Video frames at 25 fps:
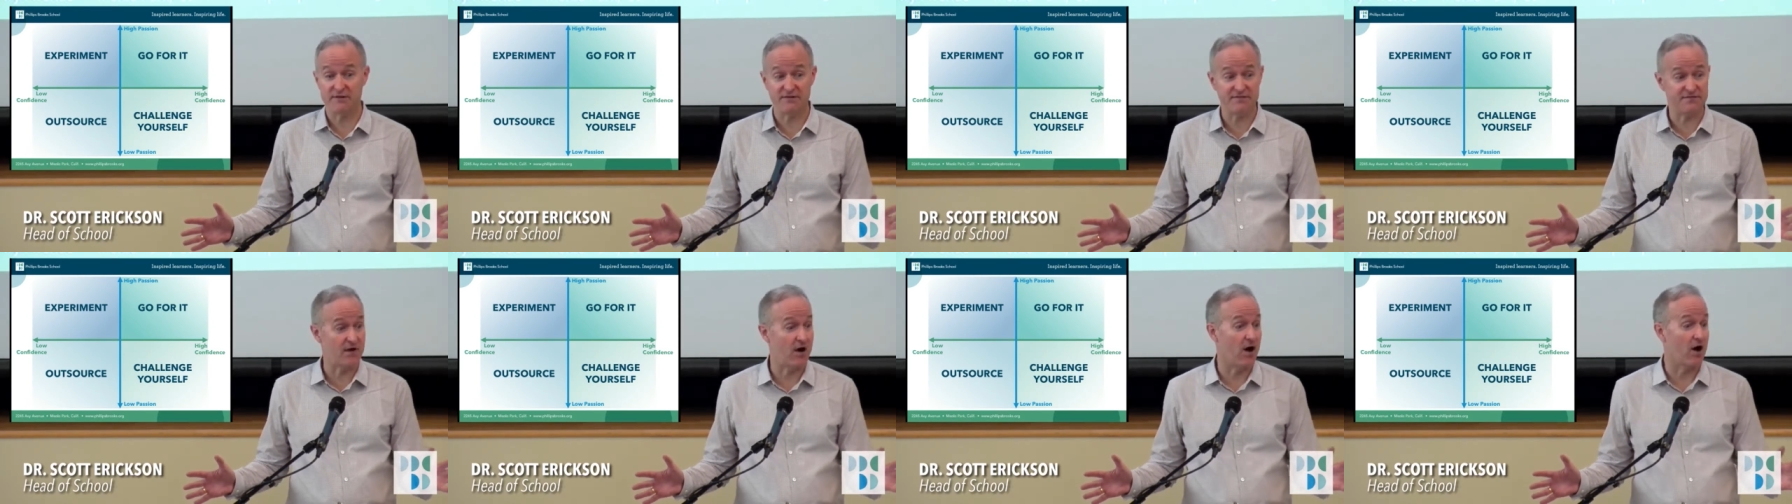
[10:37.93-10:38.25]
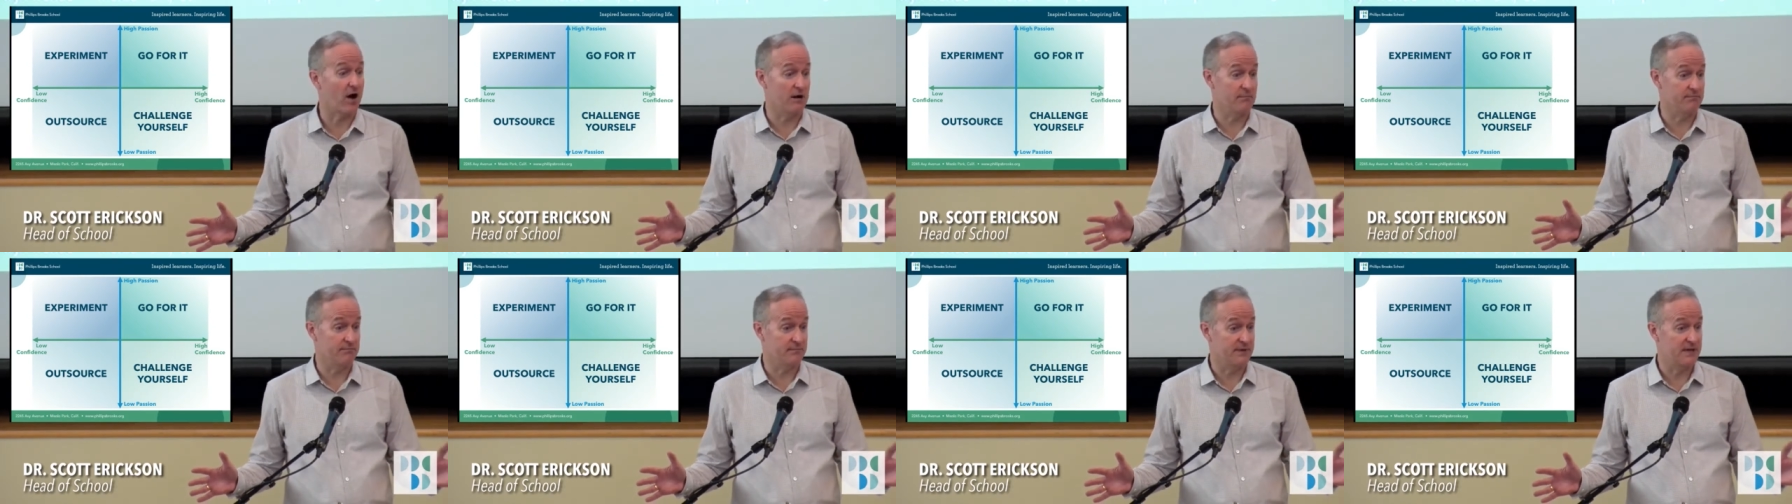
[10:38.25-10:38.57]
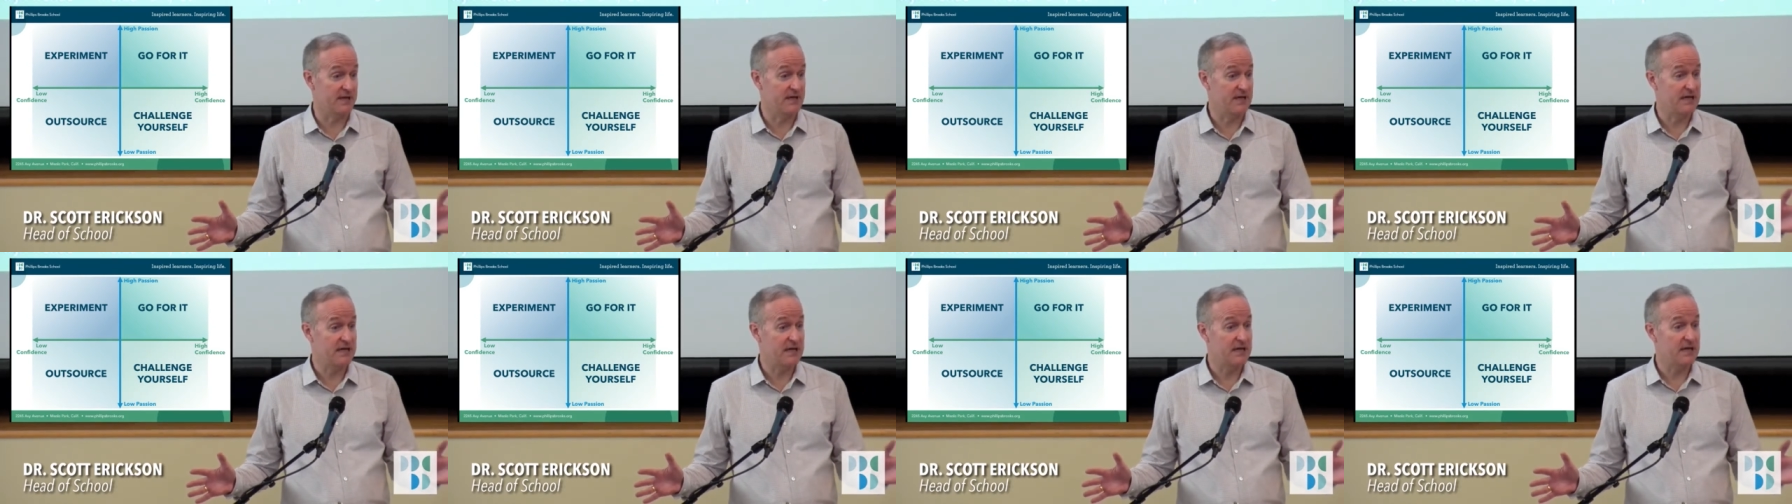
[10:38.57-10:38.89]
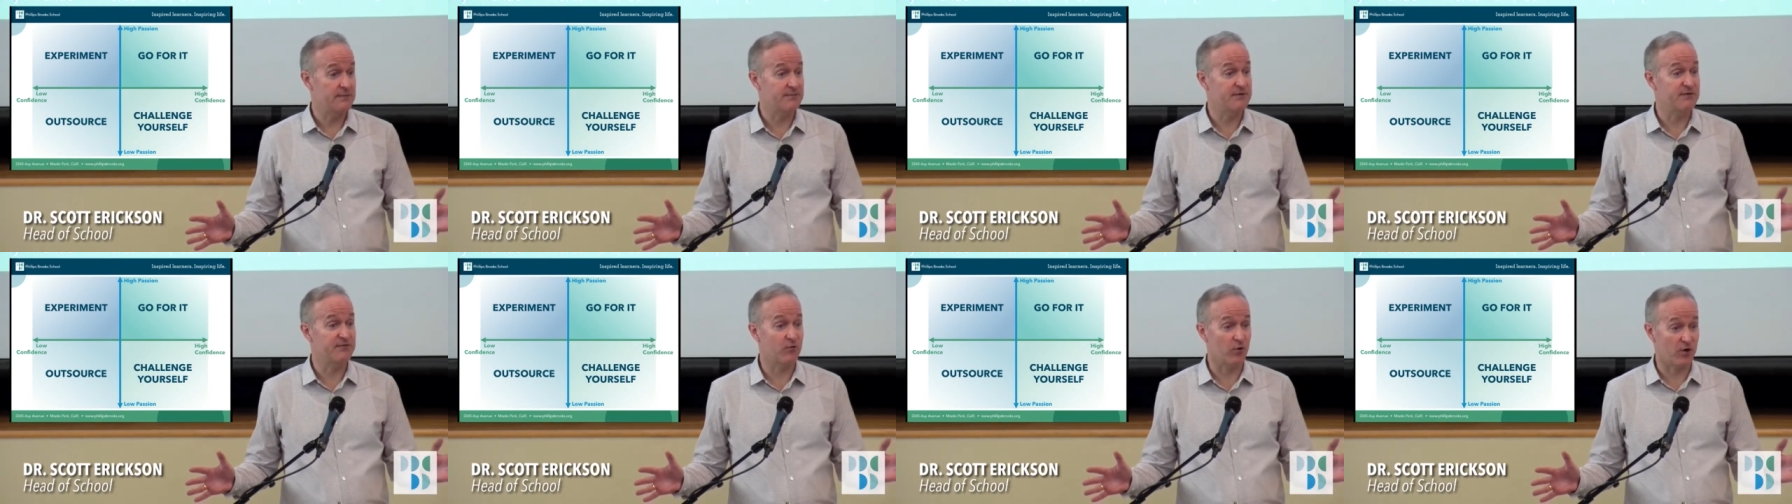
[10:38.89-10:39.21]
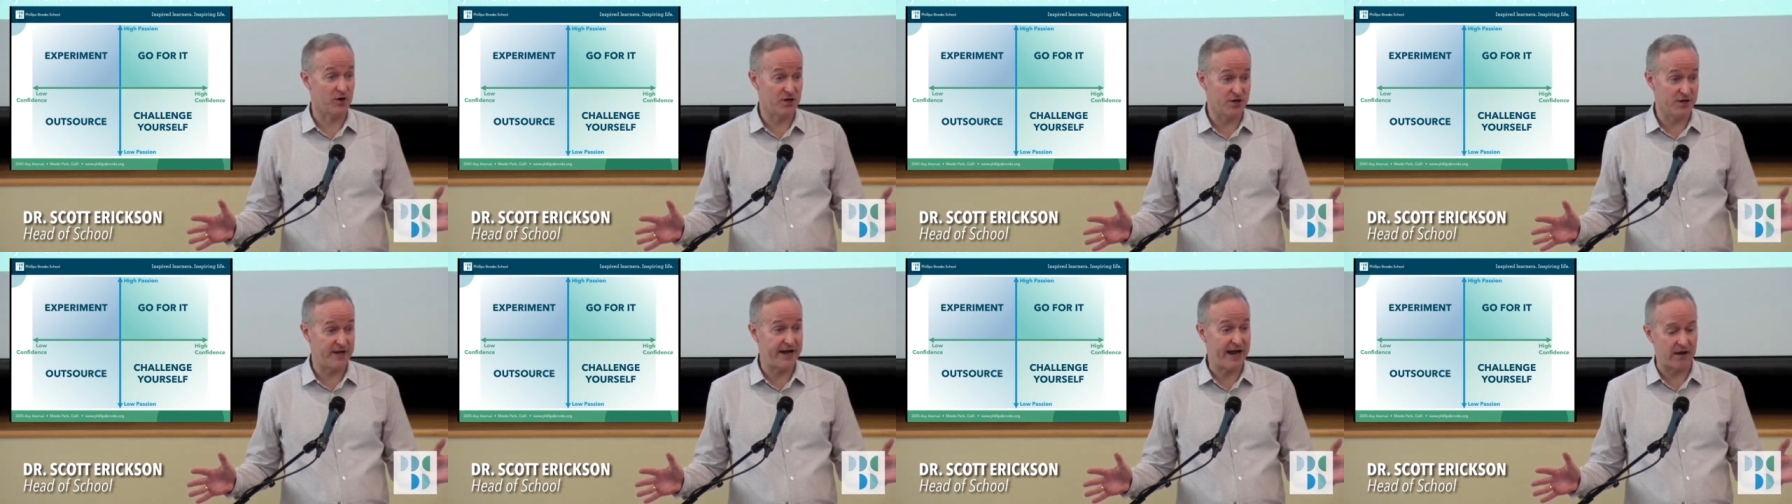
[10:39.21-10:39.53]
farm before
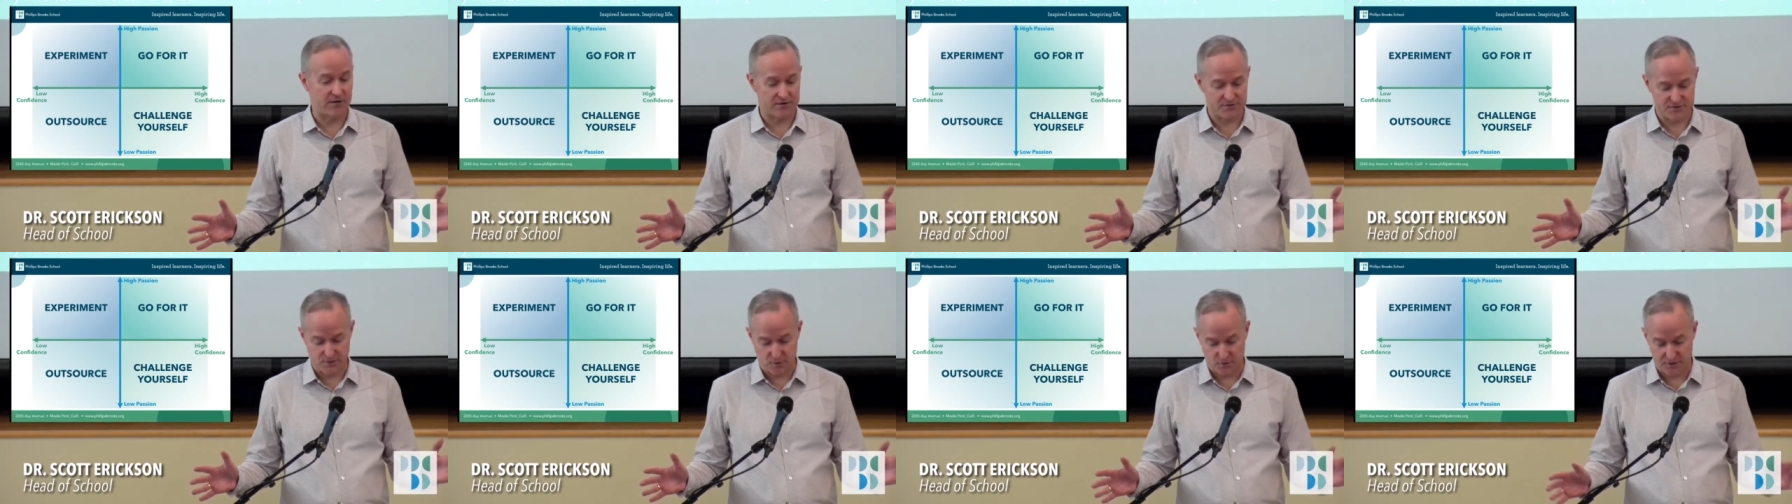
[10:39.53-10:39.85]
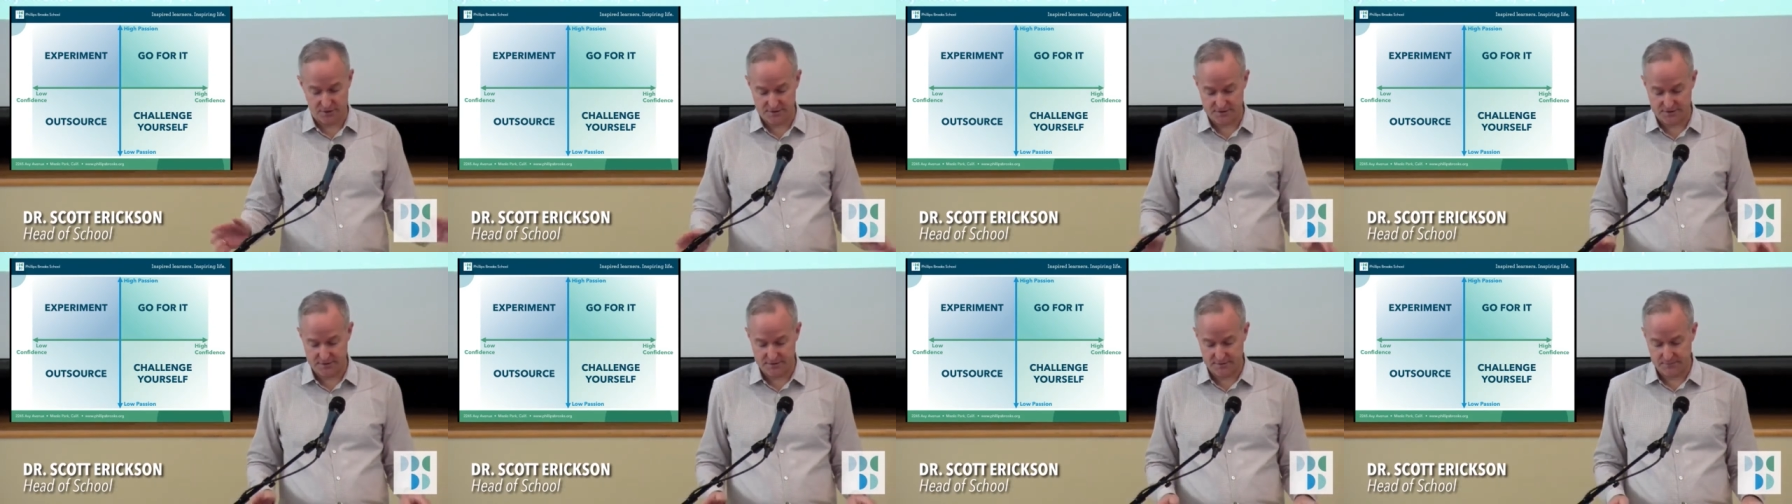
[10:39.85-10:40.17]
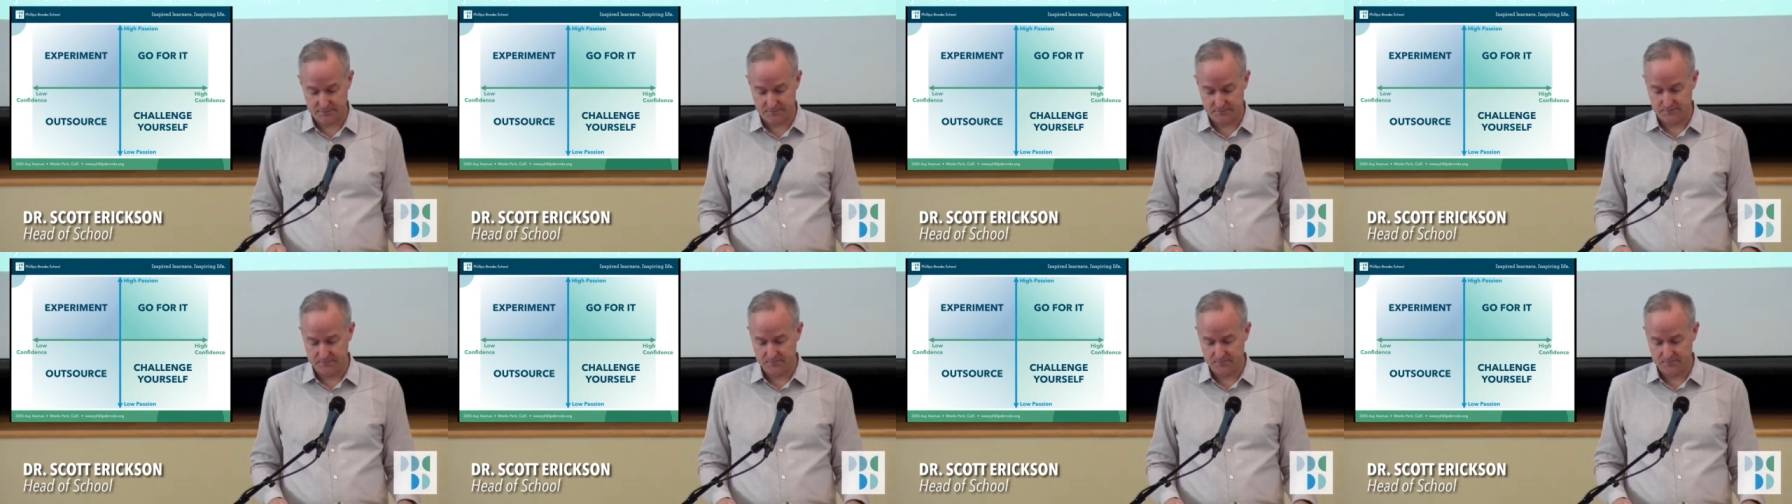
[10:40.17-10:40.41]
you can outsource.